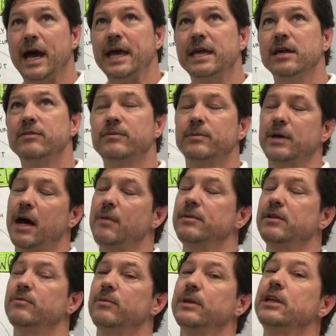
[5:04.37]
I hear
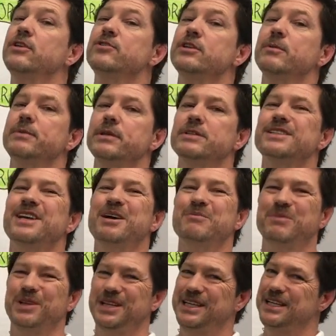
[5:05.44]
commonly from leadership is,
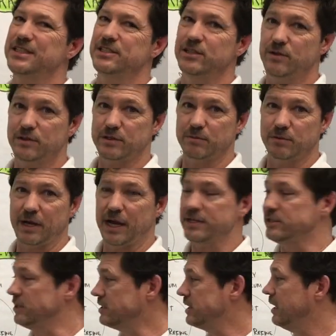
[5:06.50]
please, no
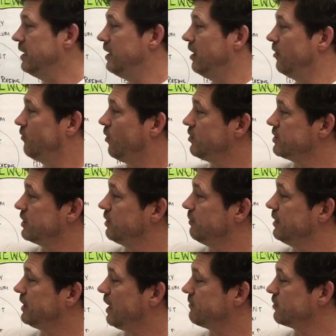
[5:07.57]
surprises. Unfortunately, too
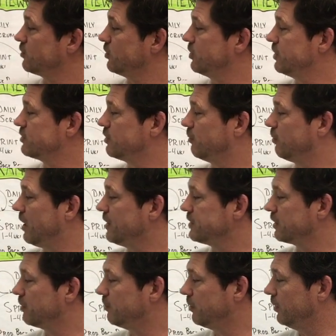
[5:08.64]
many times in a traditional
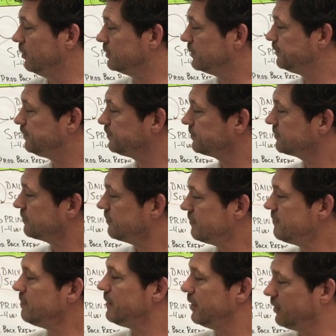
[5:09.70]
project approach,
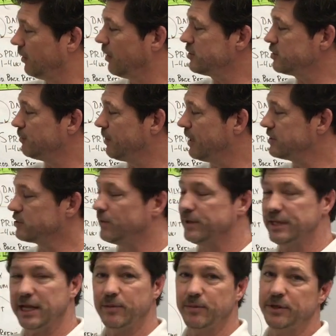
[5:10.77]
there are surprises we
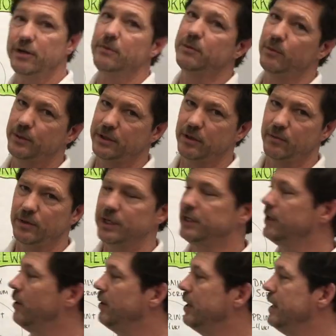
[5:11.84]
think we know, but we don't really
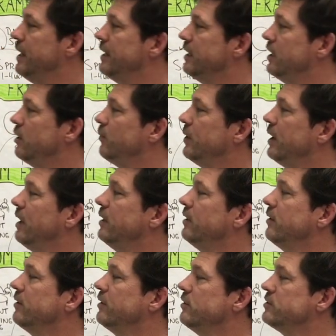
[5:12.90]
know. Here we
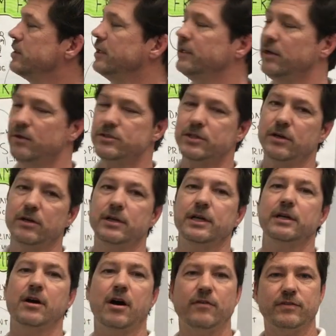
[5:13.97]
unearth those unknowns early
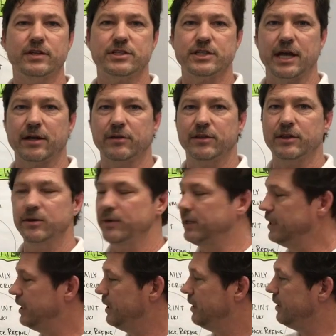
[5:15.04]
and often cycle through it.
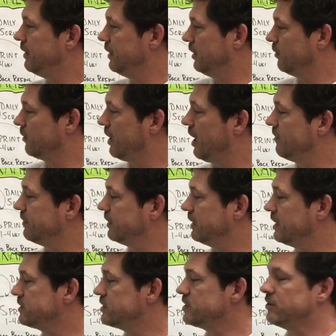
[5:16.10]
Here we're having
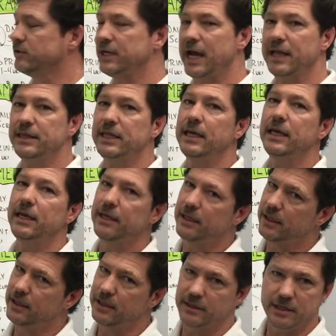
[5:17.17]
lessons learned at the
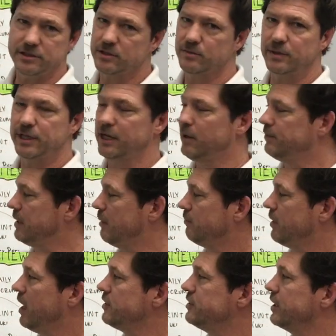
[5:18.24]
end, doesn't really help that
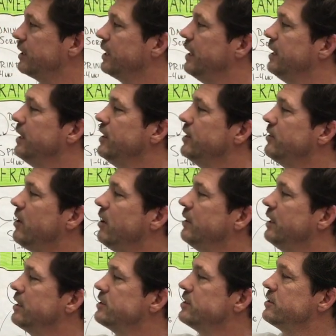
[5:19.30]
project. Here our
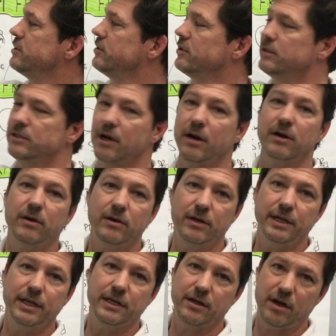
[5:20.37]
lessons learned are
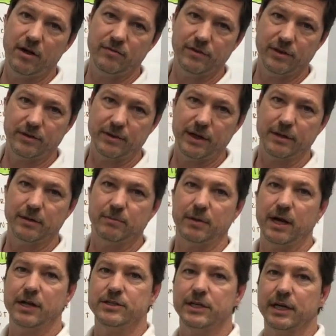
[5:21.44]
early and often throughout the
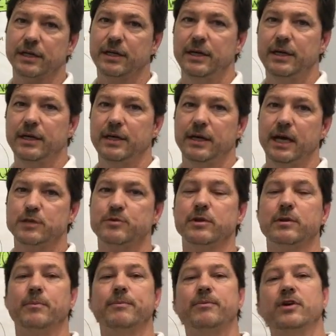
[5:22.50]
project. As
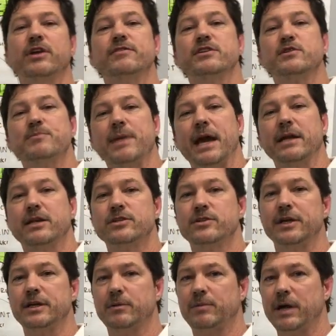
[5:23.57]
both a previous manager
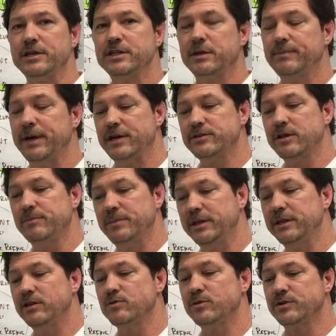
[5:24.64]
and a project manager, I've
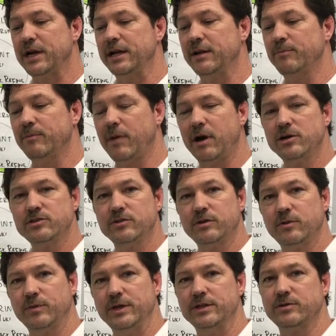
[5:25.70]
been as we try to marshal
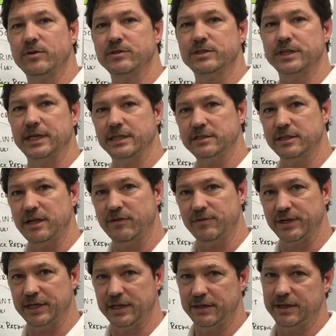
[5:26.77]
the resources against an
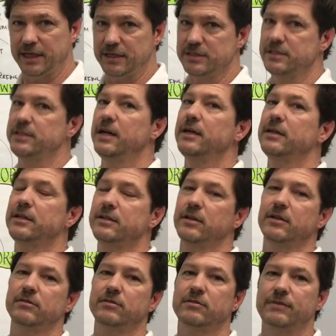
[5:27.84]
effort to get things done and
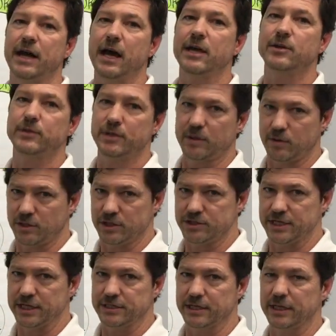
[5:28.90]
deliver value in an
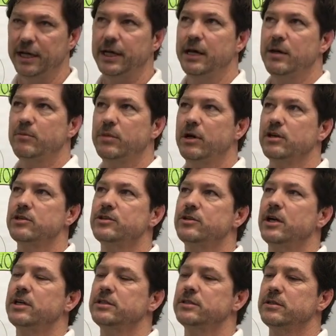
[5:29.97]
organization, but our
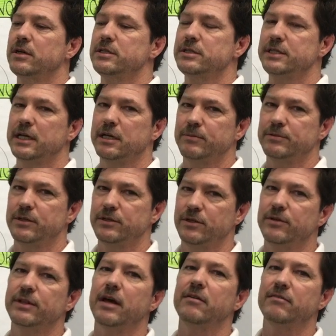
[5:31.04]
structures aren't set up to
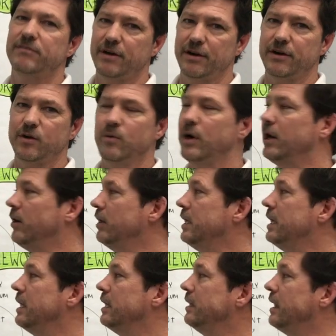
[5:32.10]
do that very well.
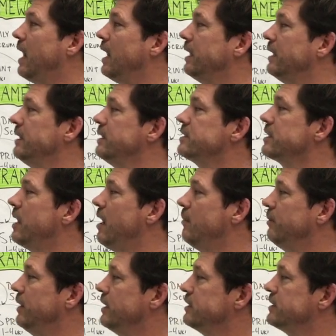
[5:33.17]
Not in this
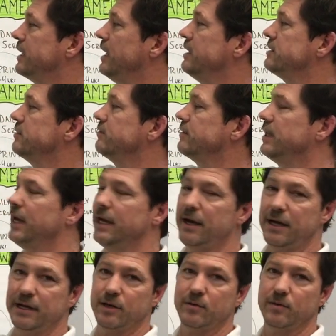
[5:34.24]
complex case of
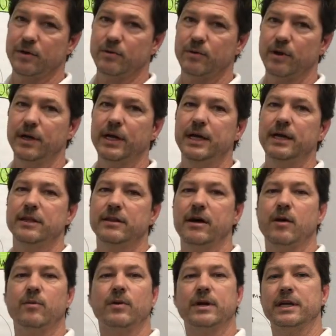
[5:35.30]
chaotic work where
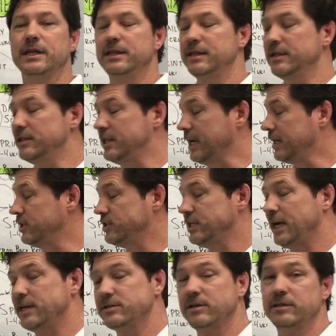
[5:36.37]
thought work, it can
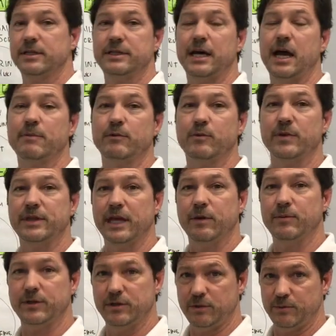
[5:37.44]
change all the time and we
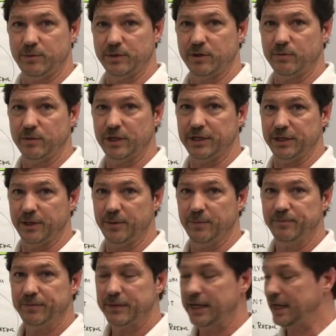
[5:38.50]
think we know but we don't really know,
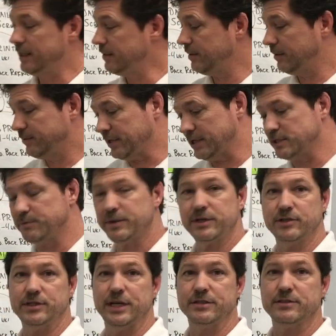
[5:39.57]
and the customer
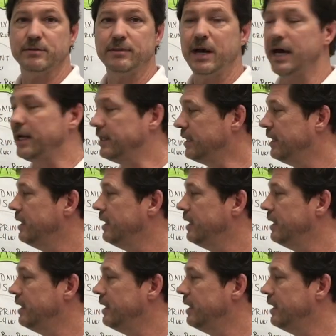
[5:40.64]
can change their mind.